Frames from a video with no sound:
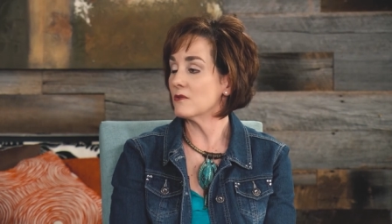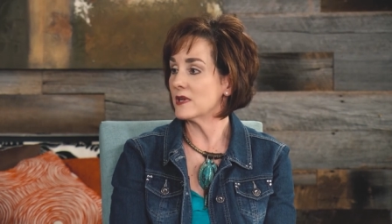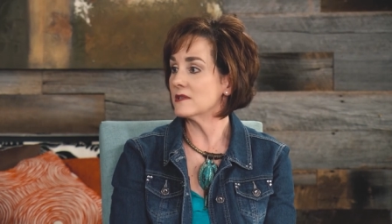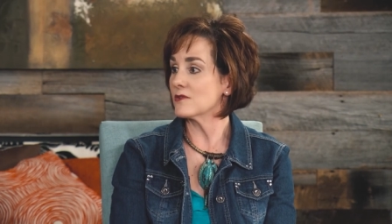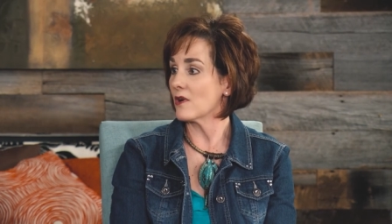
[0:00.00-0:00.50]

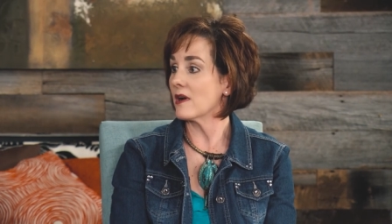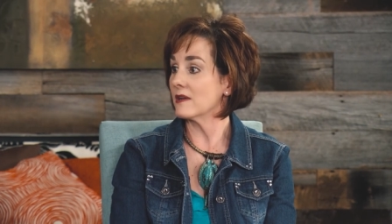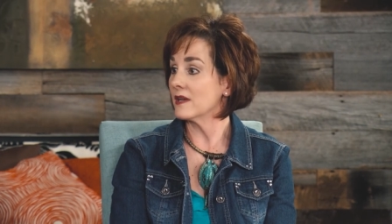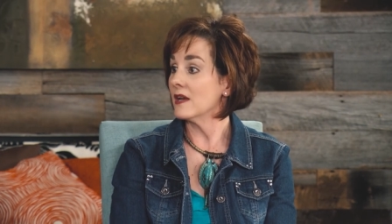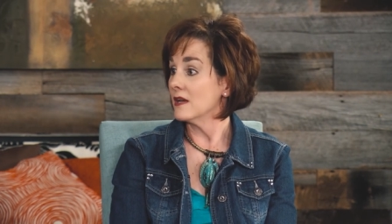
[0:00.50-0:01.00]
He's
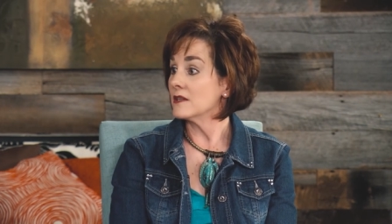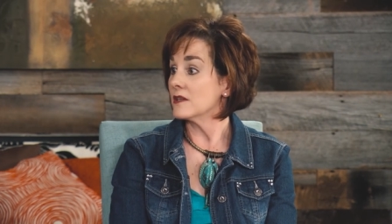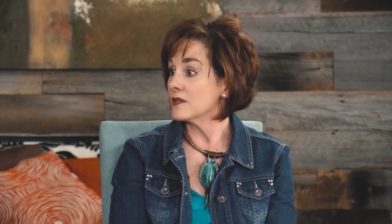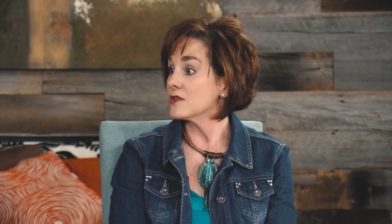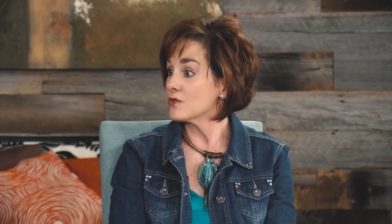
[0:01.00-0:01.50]
trying to
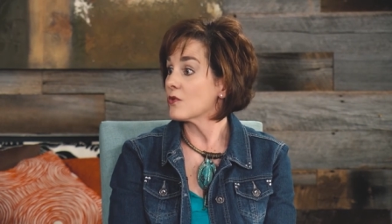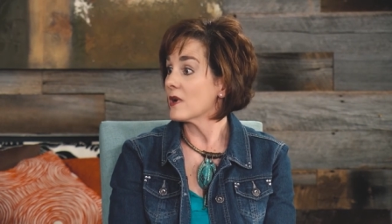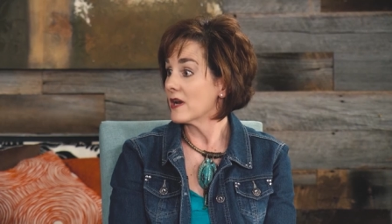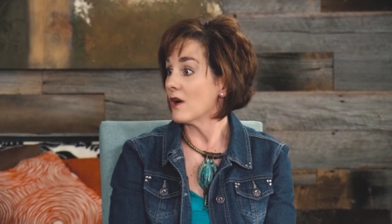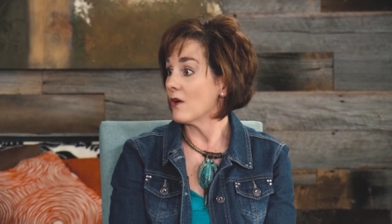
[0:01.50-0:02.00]

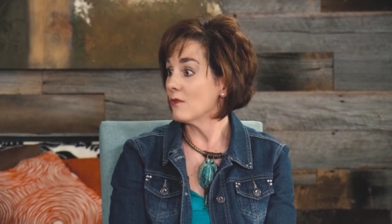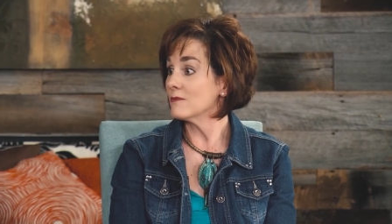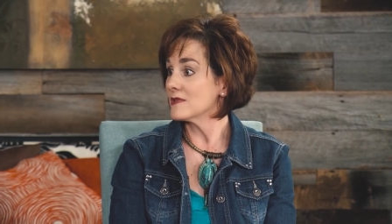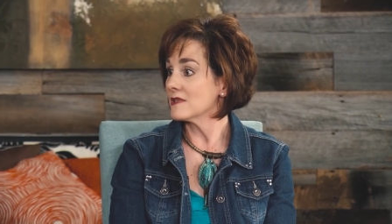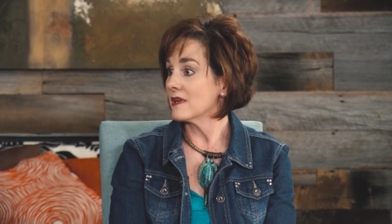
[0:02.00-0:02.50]
destroy homes.